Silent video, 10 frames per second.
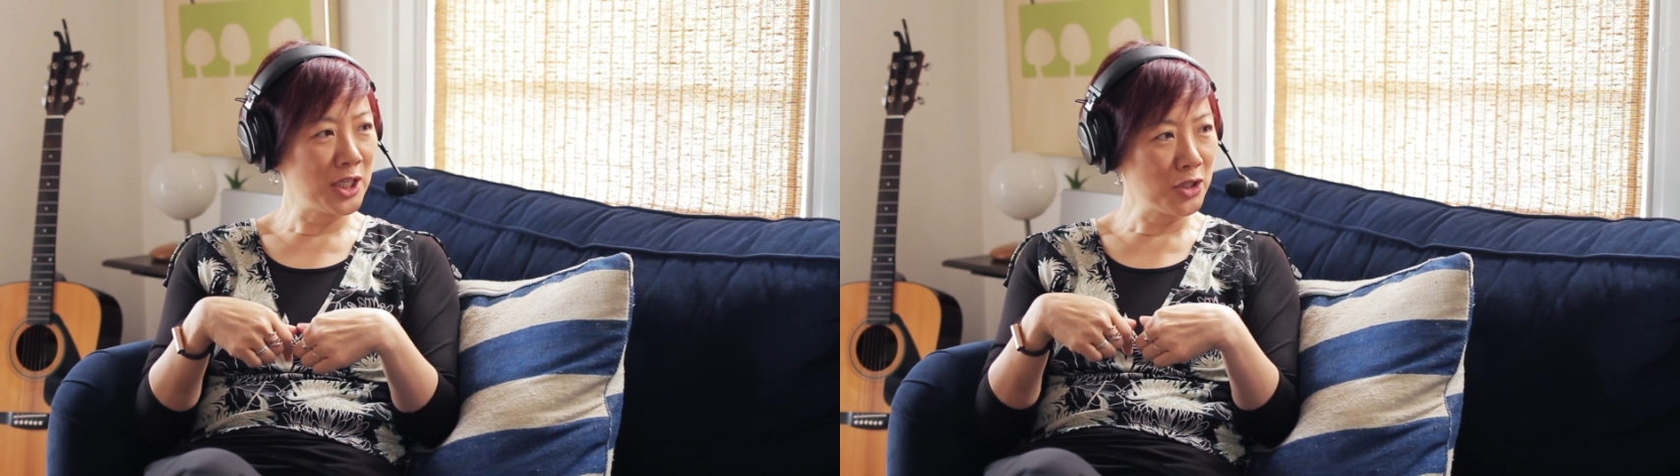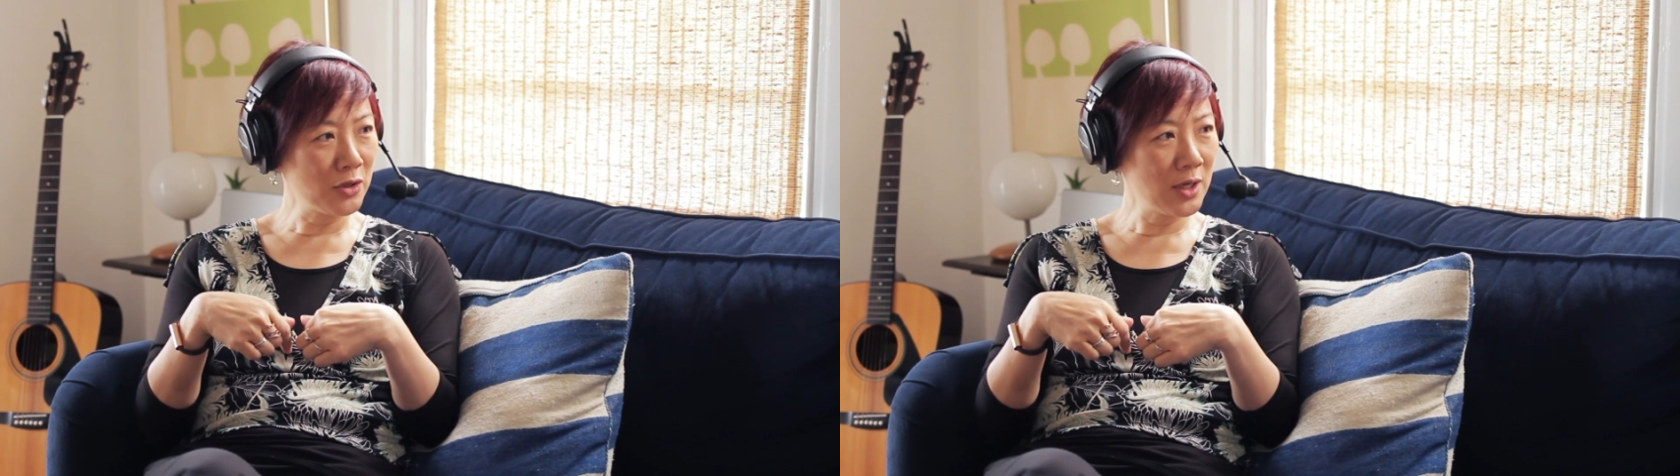
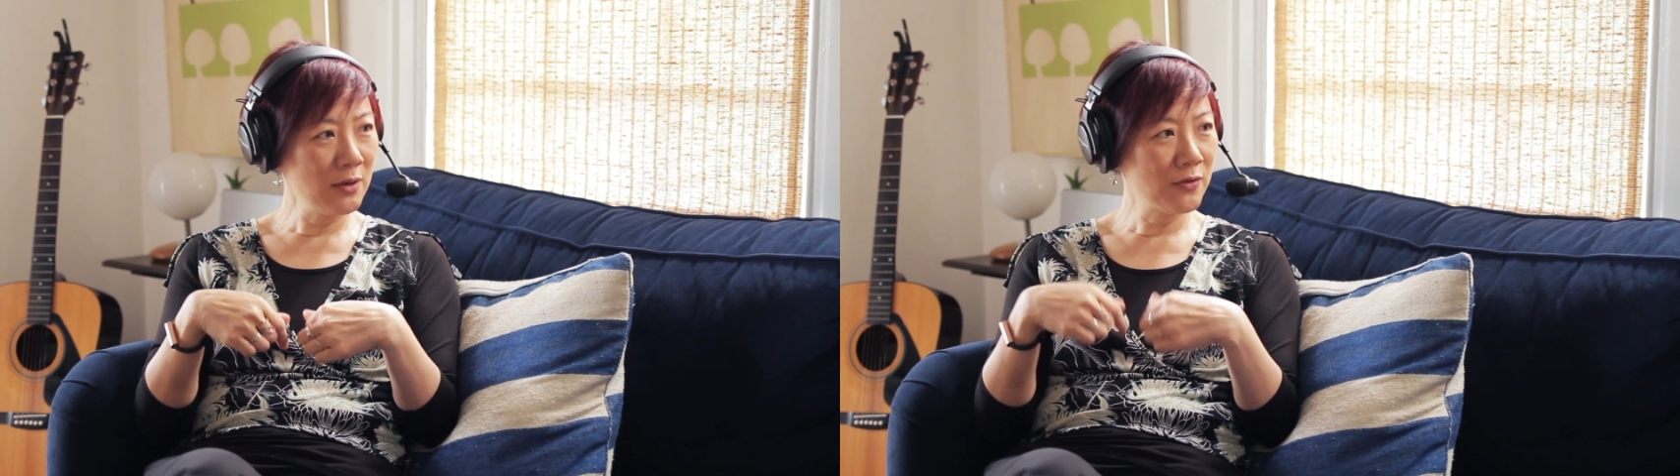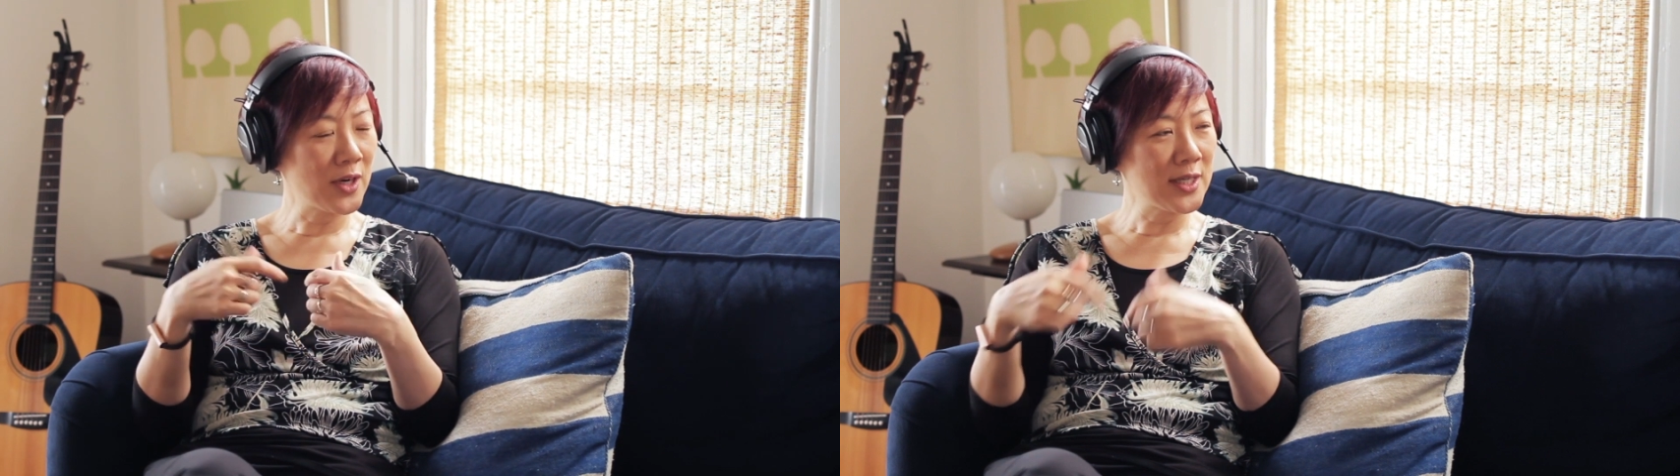
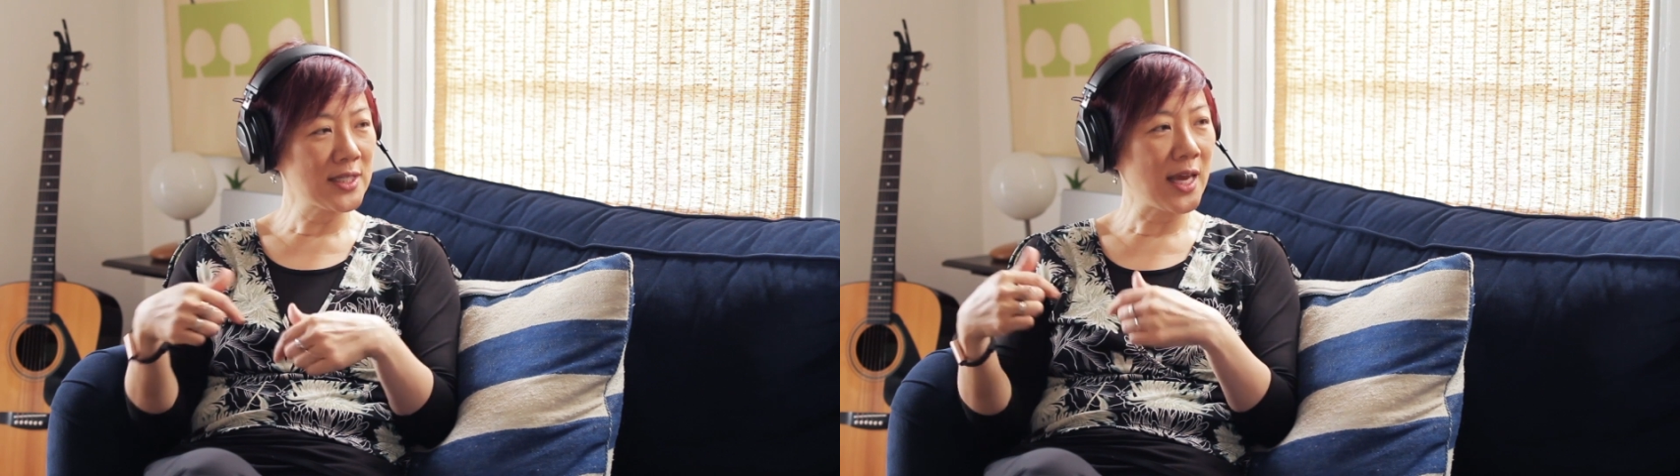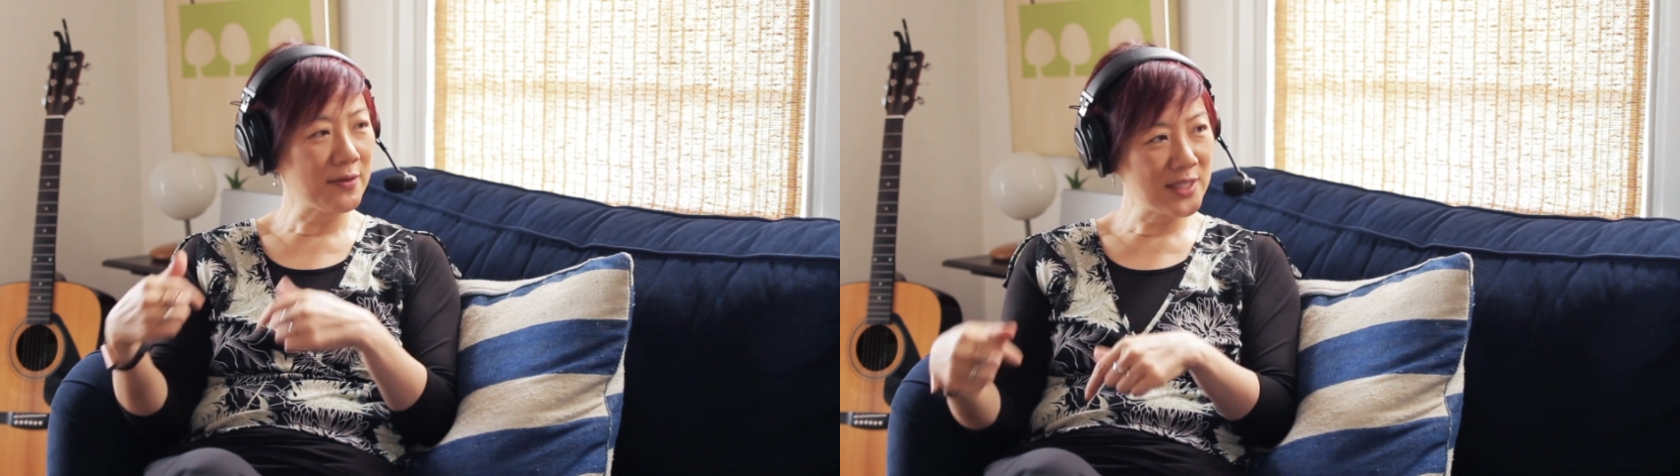injury for us
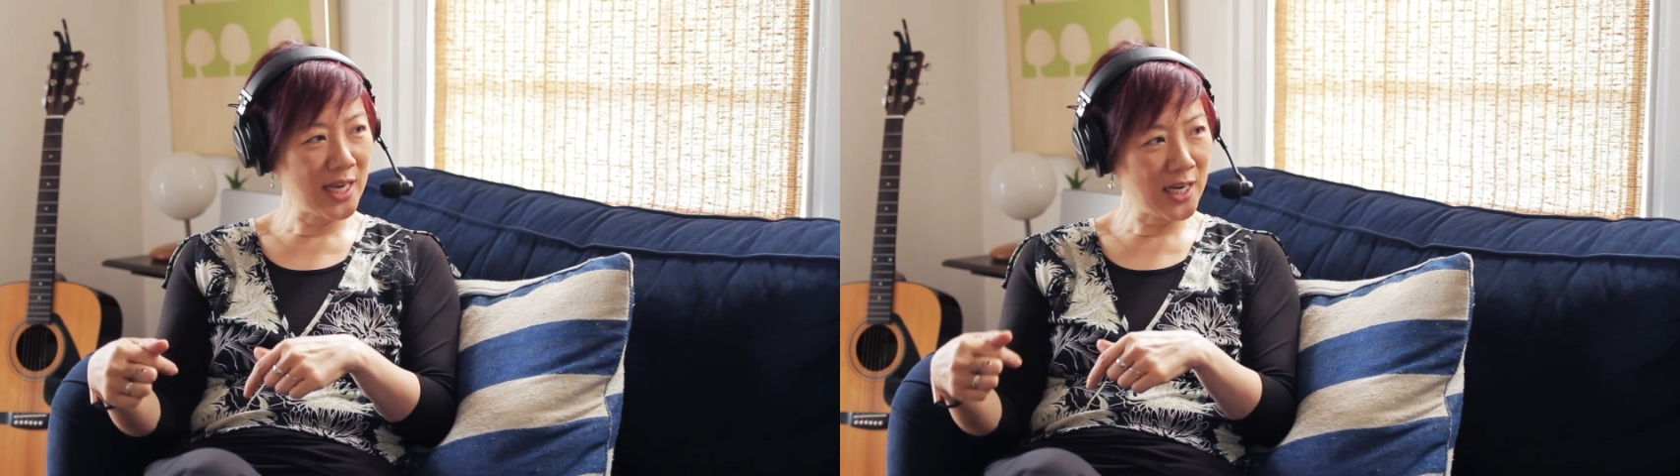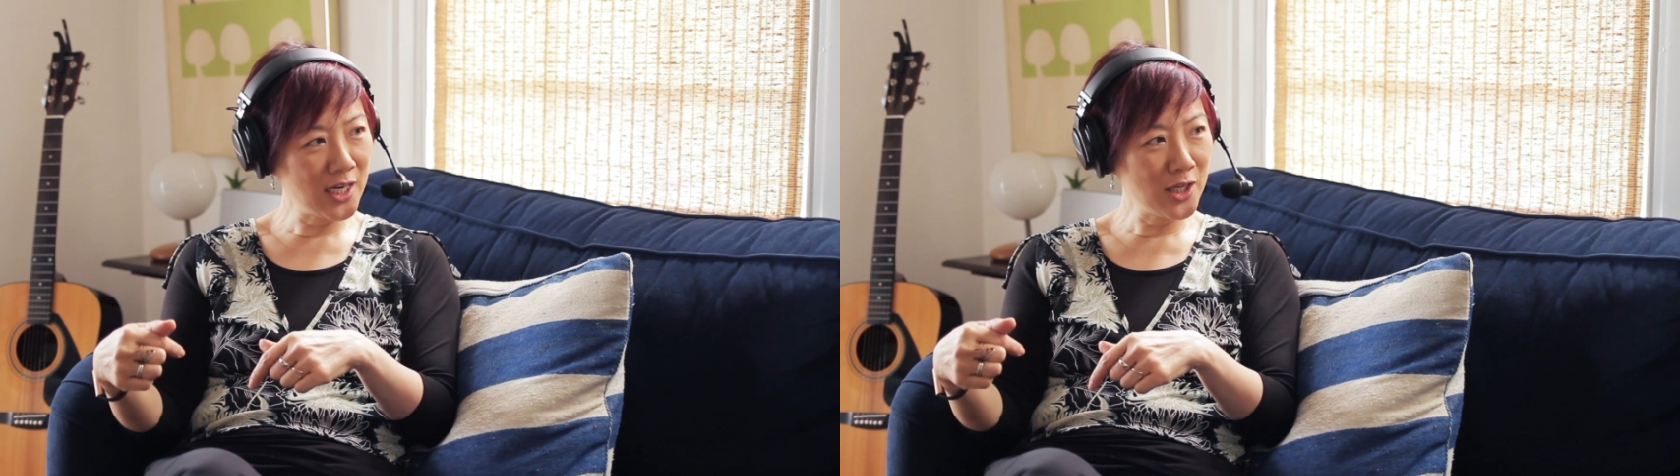to have
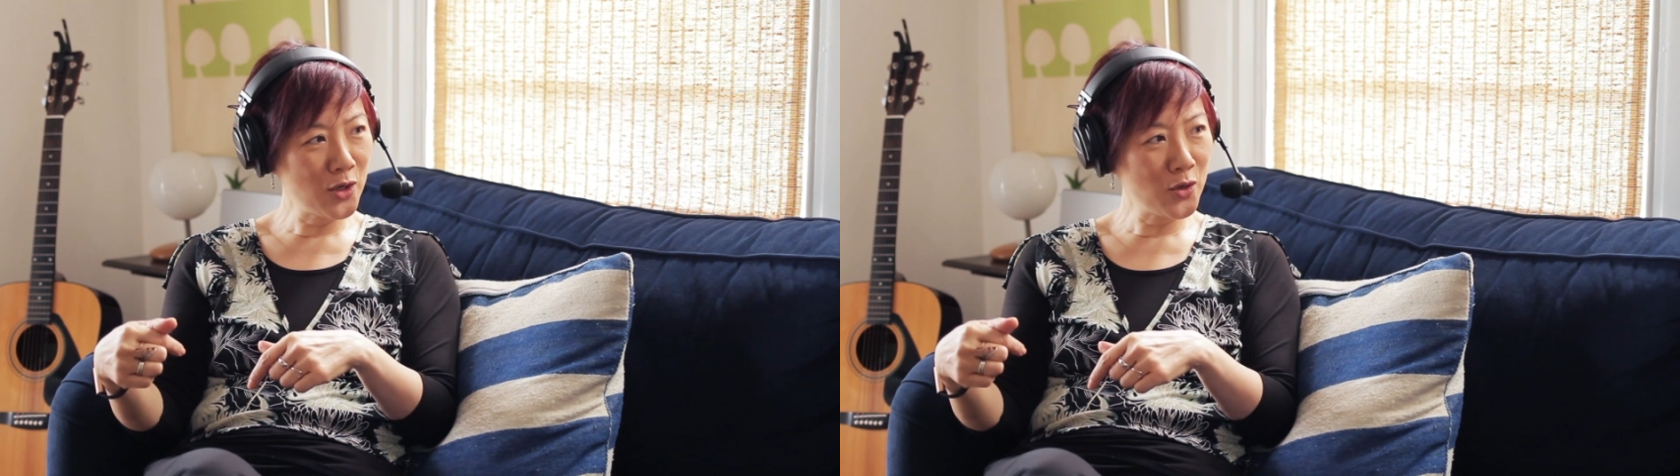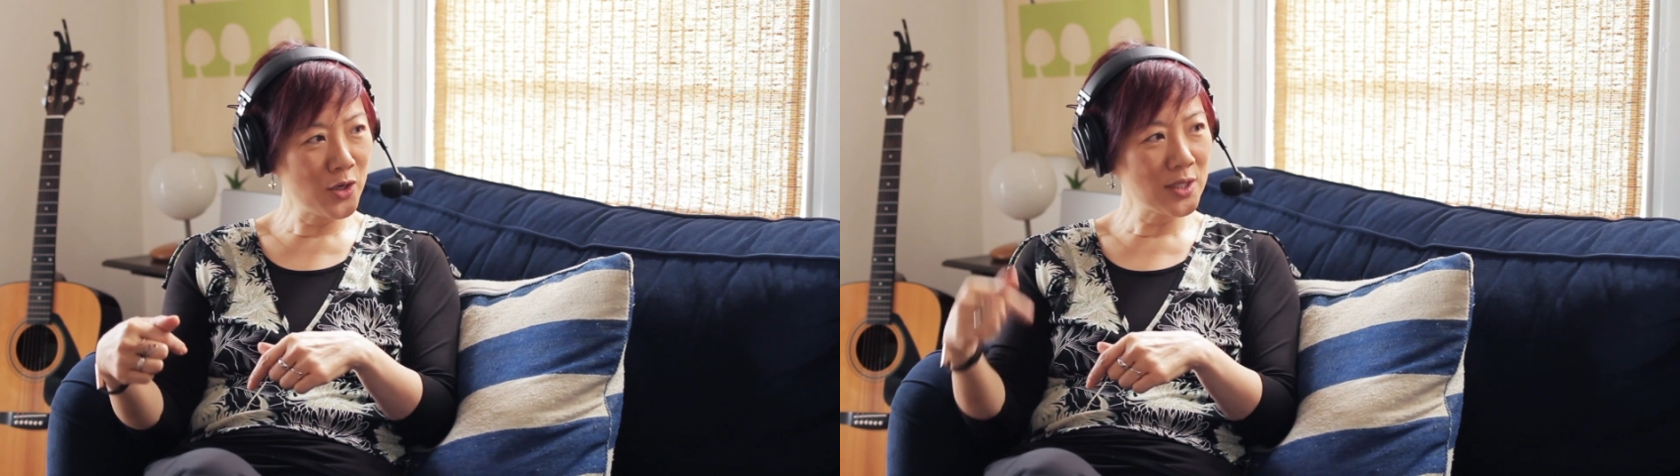standing in
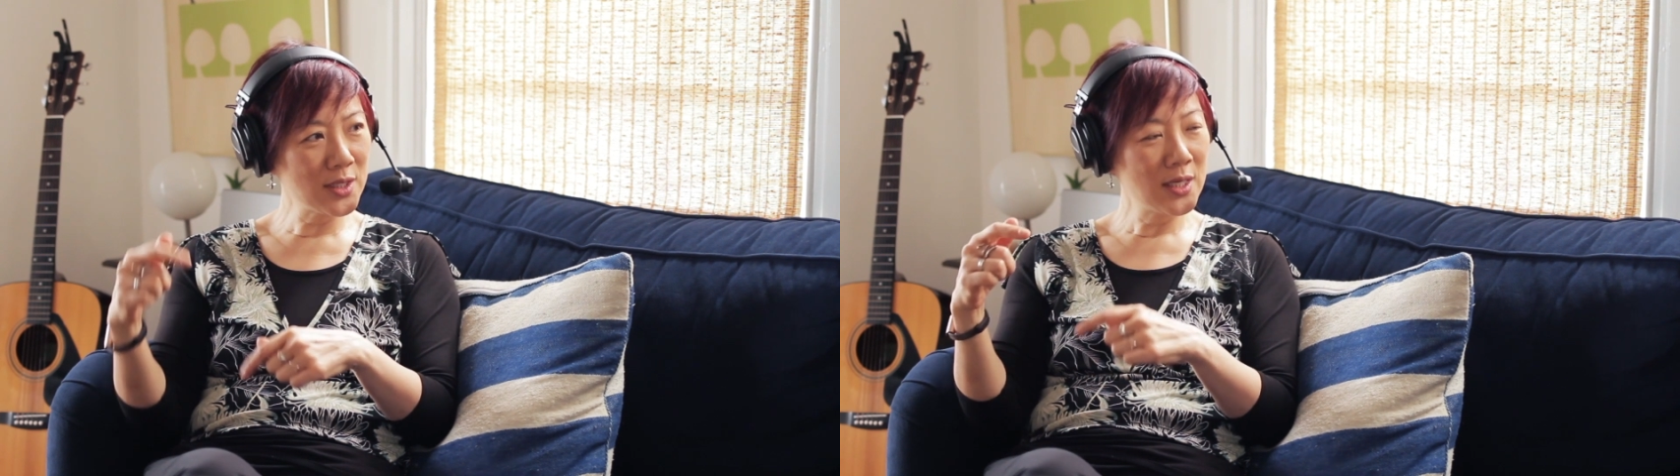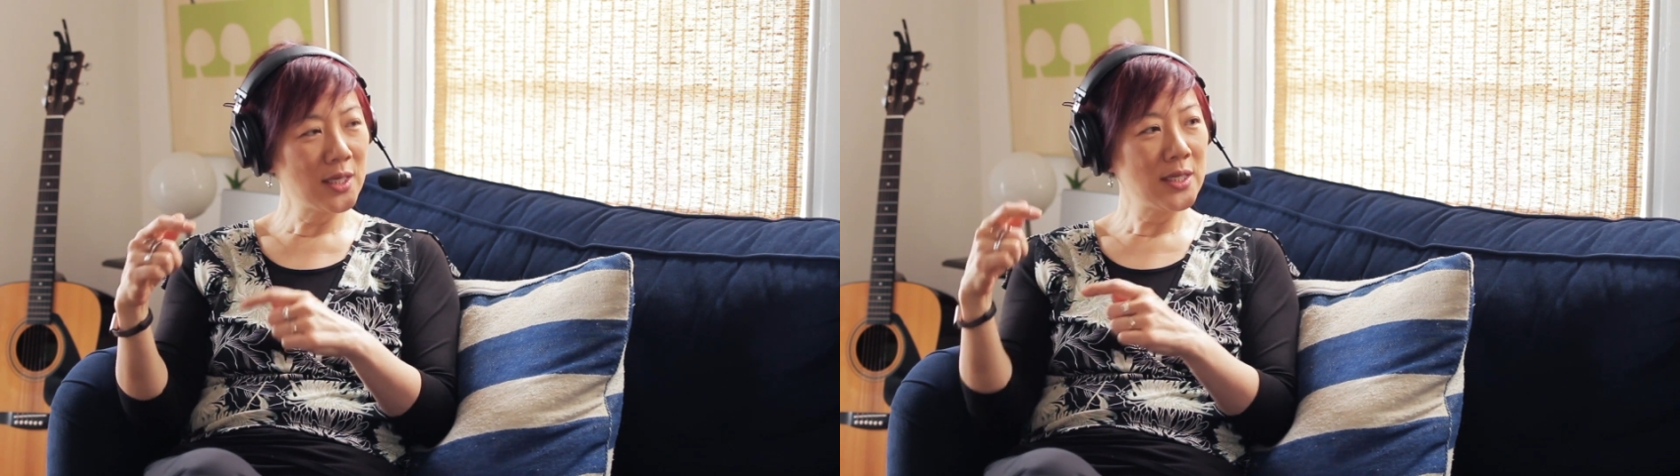the courts